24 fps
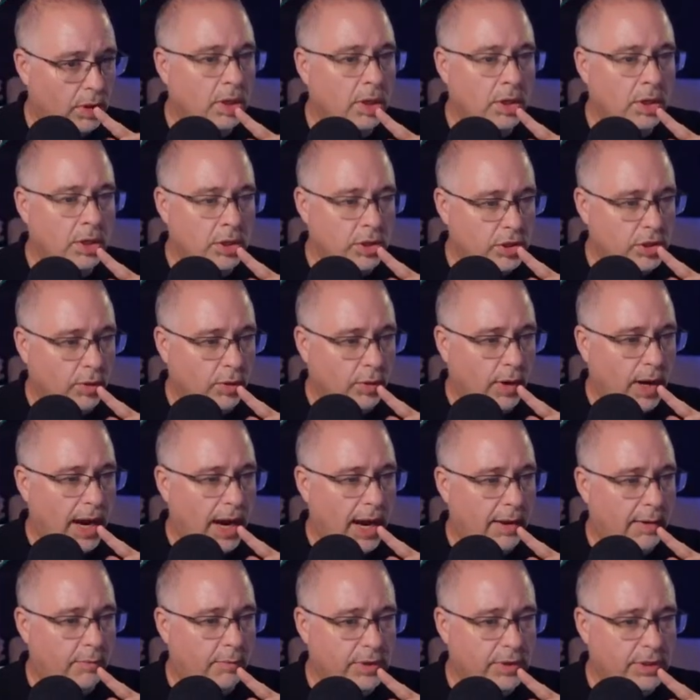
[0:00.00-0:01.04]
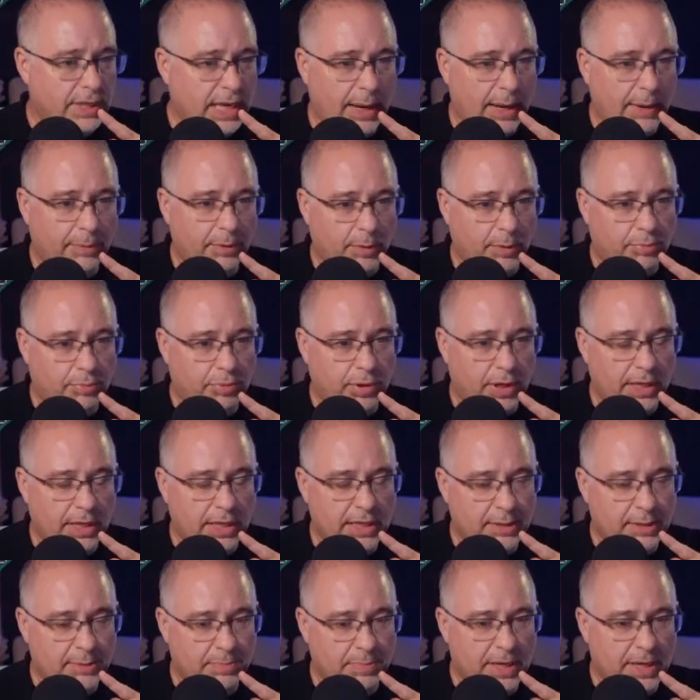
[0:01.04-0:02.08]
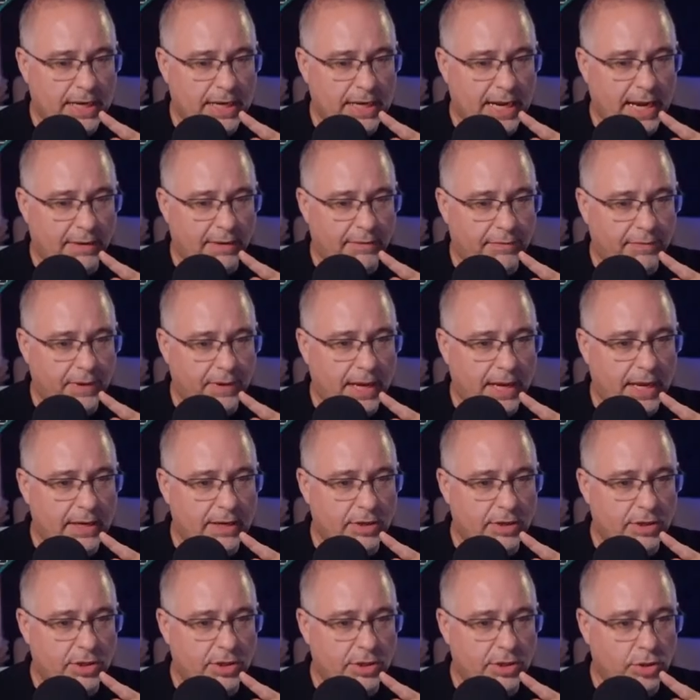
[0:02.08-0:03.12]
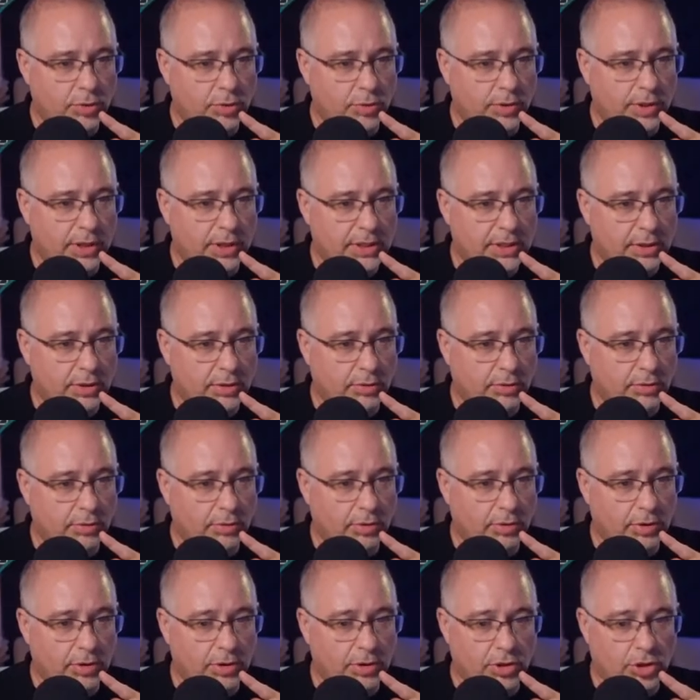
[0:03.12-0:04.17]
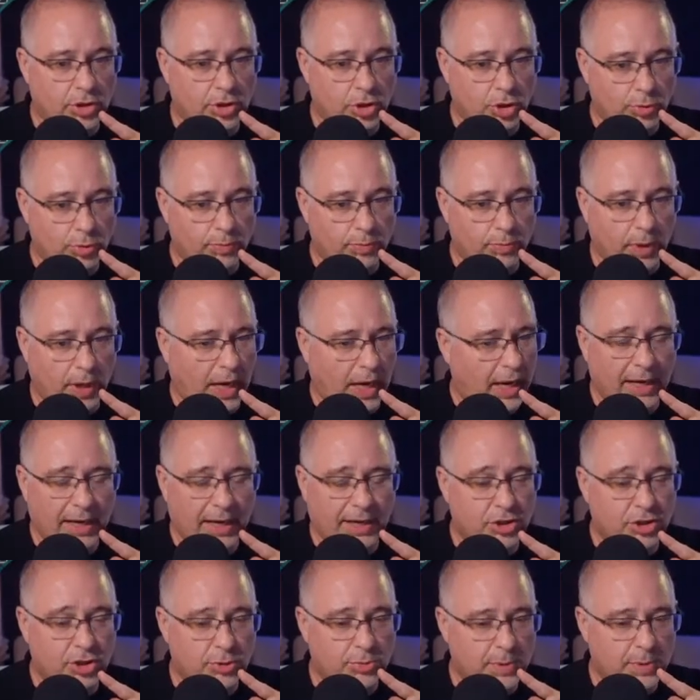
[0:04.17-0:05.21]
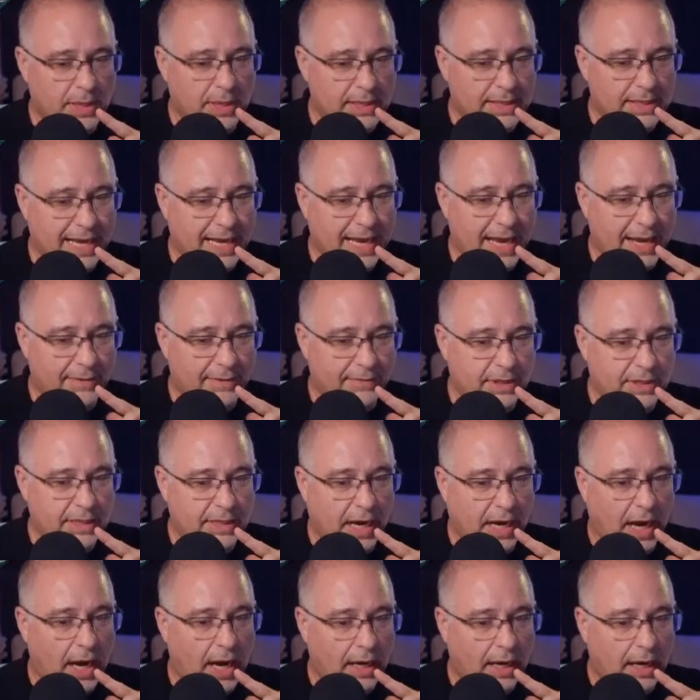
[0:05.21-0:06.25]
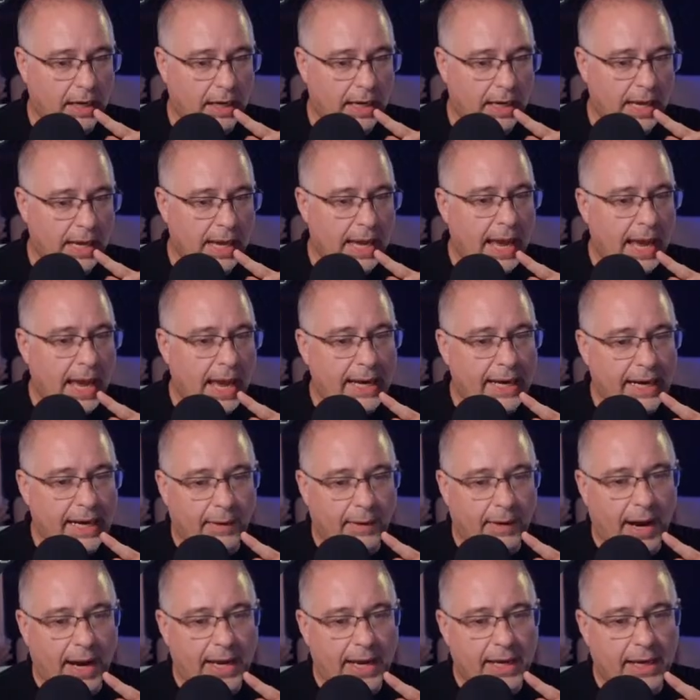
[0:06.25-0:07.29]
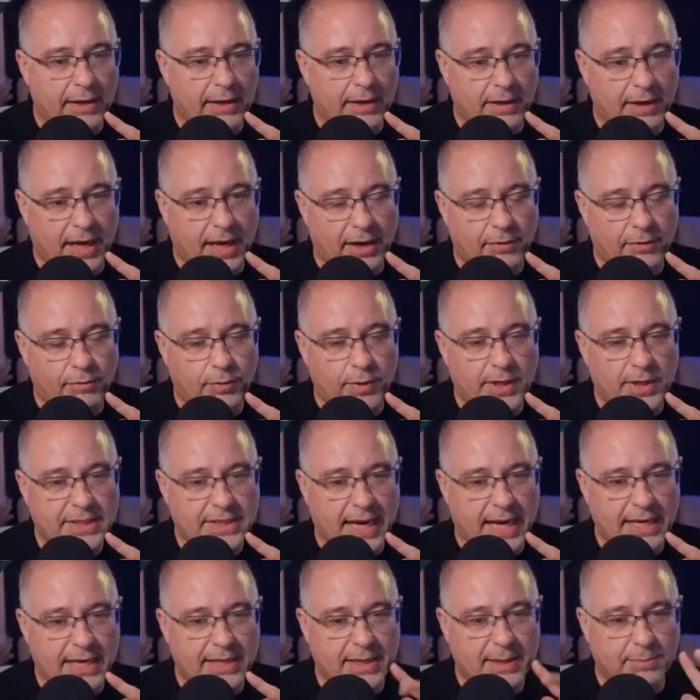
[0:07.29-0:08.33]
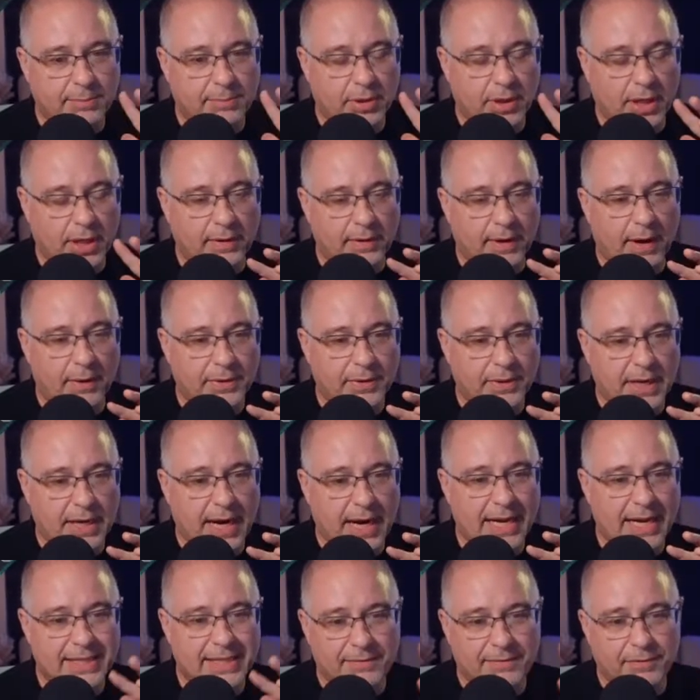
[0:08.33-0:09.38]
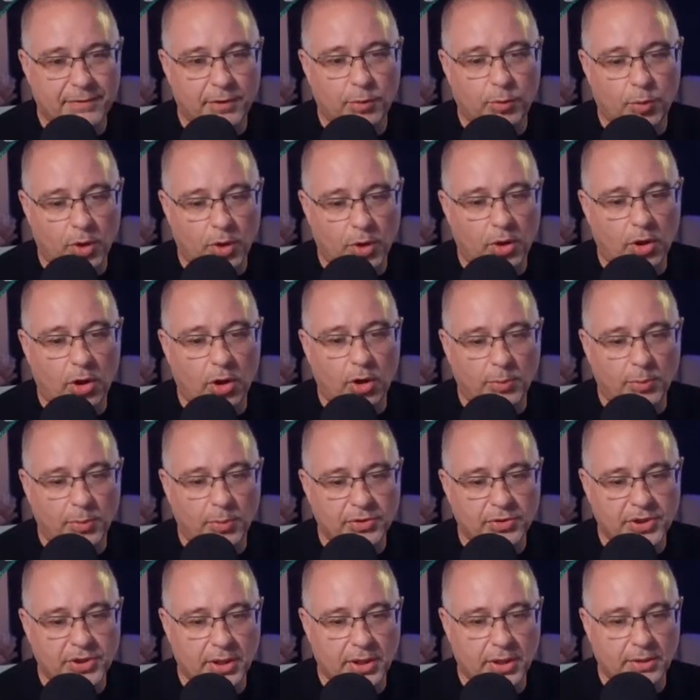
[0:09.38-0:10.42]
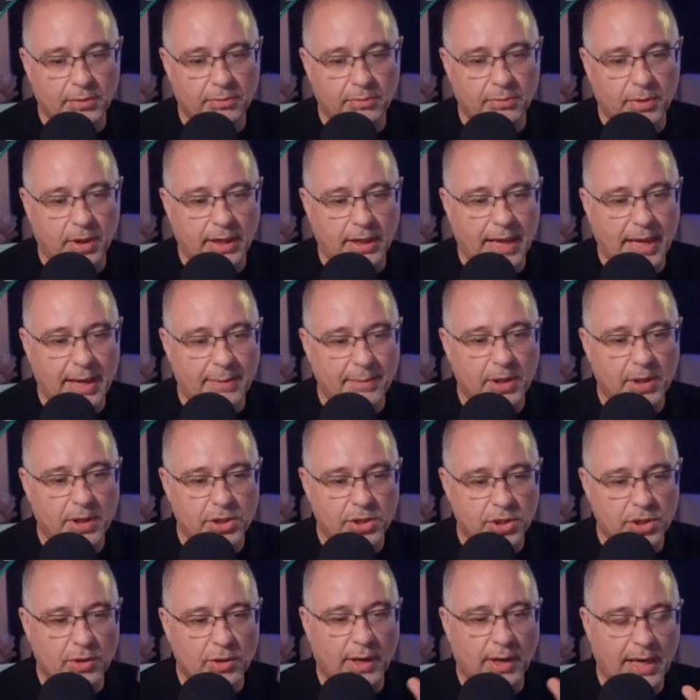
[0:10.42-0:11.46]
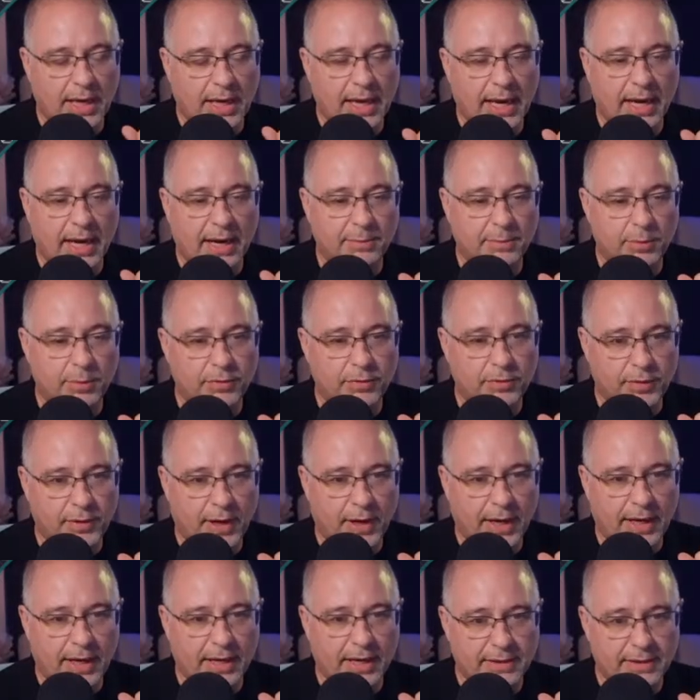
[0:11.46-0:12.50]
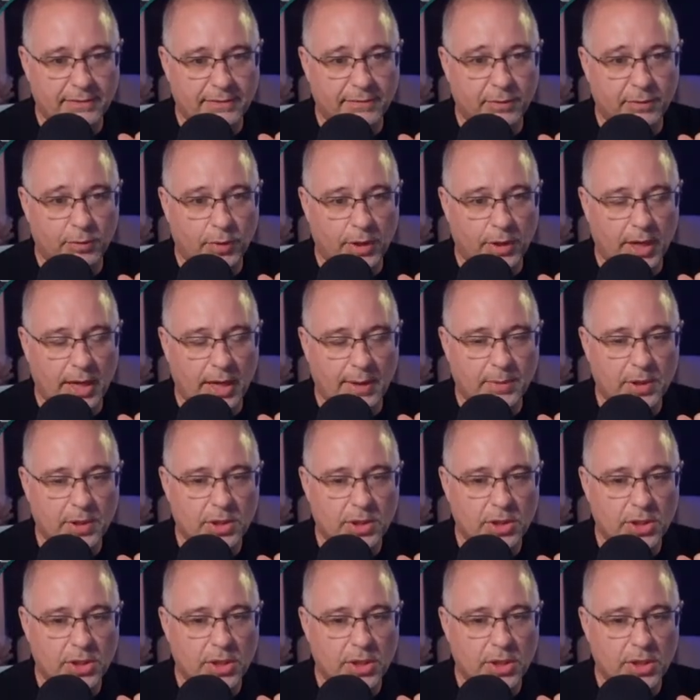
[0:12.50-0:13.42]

So I was able to bring this PDF into this this Canva doc, and now I can kind of resize it and play around with it as if it were almost an image. You know, I can kind of move it around as if it were an image.